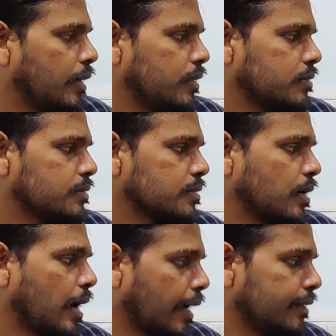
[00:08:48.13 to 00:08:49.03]

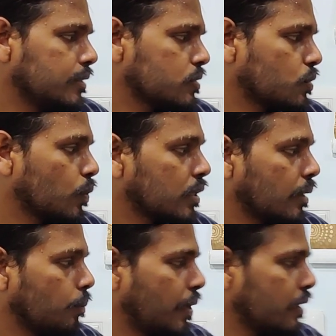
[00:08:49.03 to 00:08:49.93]
is highest
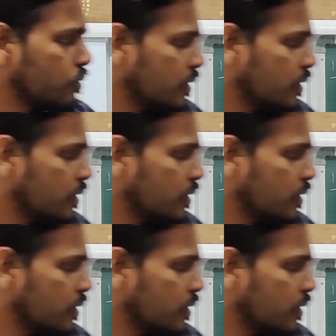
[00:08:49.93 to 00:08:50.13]
when compared